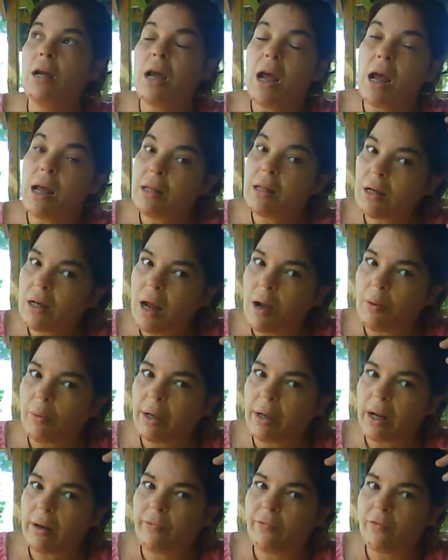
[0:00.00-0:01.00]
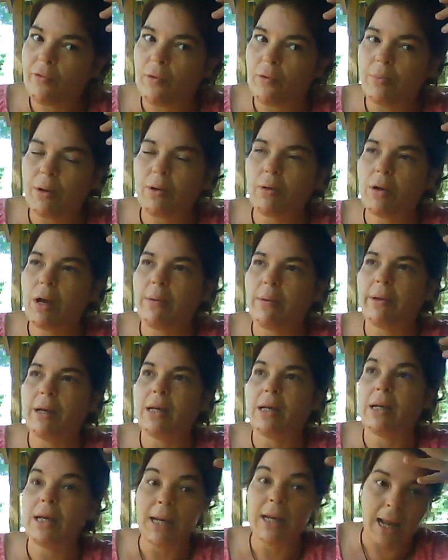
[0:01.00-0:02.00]
And then now we got a full moon
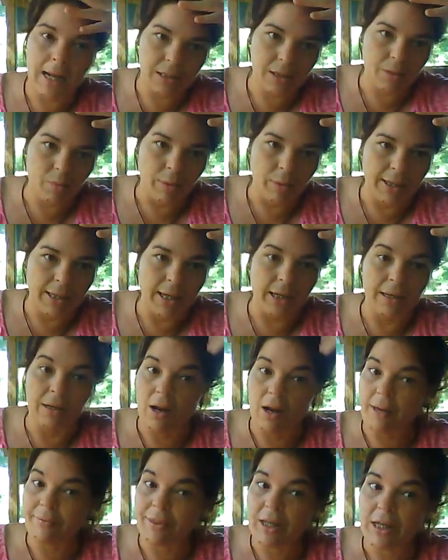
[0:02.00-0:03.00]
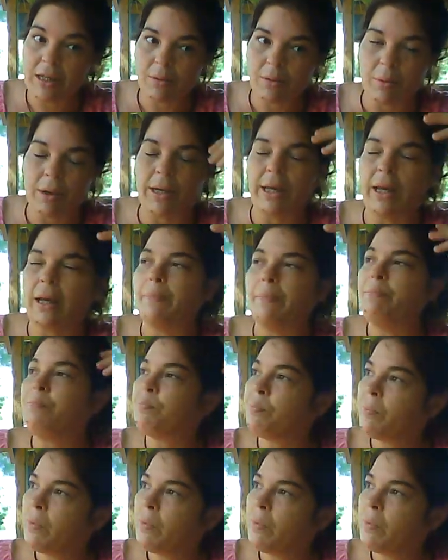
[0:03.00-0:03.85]
coming next weekend, not this weekend.